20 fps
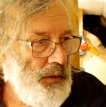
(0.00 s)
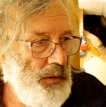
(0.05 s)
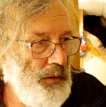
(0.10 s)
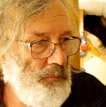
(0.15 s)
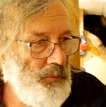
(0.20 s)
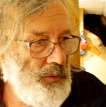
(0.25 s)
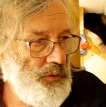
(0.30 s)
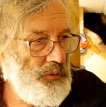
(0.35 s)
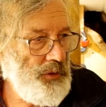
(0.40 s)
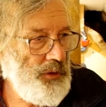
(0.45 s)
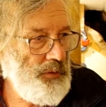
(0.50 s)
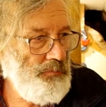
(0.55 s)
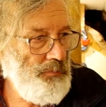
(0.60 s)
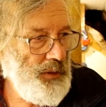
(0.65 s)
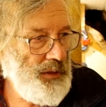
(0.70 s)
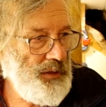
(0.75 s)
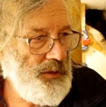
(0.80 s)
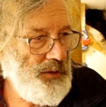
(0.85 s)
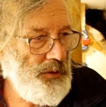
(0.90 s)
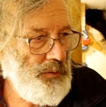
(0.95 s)
I'm
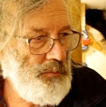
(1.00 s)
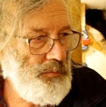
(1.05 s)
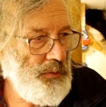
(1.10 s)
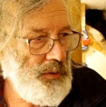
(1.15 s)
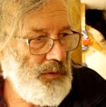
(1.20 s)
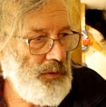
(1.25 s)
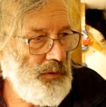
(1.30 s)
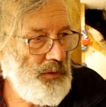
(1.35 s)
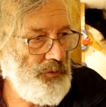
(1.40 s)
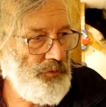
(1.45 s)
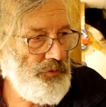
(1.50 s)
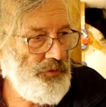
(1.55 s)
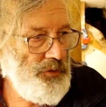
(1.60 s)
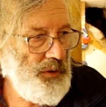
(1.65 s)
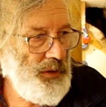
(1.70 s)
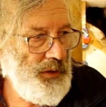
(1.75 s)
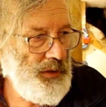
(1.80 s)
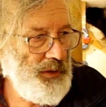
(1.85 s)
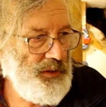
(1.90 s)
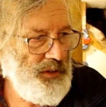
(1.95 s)
making them
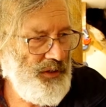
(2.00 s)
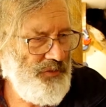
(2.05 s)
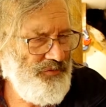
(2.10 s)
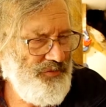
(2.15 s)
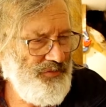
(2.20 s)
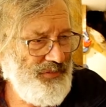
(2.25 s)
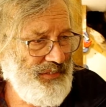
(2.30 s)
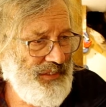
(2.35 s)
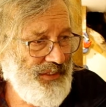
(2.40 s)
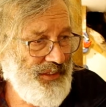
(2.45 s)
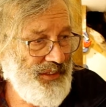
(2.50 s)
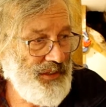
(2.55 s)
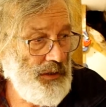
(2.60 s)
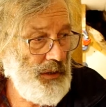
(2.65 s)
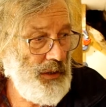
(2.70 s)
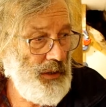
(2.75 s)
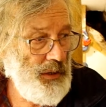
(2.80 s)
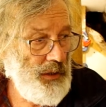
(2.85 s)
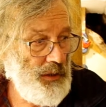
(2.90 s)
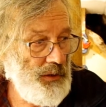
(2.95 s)
slightly different
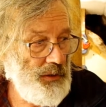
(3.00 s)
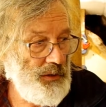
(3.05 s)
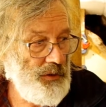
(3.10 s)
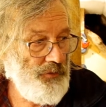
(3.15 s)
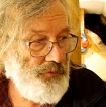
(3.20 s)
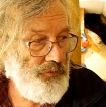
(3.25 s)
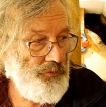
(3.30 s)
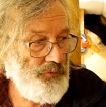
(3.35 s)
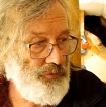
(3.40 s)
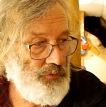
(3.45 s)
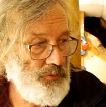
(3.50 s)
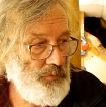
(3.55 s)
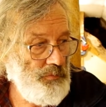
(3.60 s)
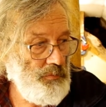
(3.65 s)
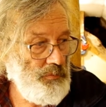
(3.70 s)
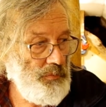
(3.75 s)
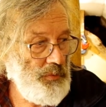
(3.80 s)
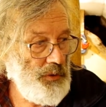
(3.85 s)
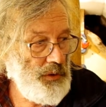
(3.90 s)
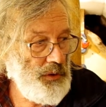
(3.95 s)

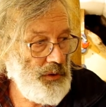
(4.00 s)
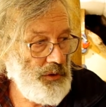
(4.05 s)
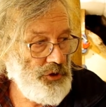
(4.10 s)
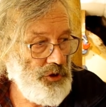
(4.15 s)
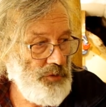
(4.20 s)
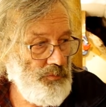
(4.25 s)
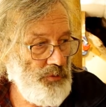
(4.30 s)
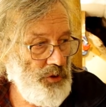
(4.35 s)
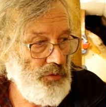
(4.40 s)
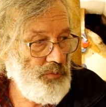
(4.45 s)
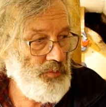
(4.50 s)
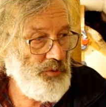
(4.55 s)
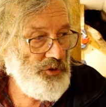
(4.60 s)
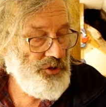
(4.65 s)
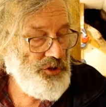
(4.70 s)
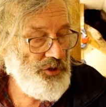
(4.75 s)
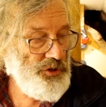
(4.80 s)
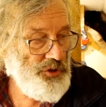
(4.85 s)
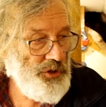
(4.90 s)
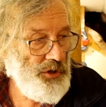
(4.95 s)
from Jim
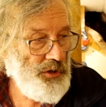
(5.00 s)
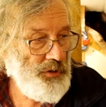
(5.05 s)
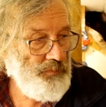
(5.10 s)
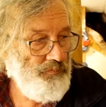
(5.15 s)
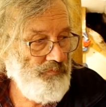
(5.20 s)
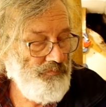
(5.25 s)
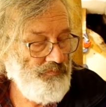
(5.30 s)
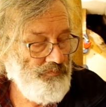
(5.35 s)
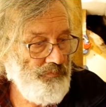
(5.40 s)
Newbury's design.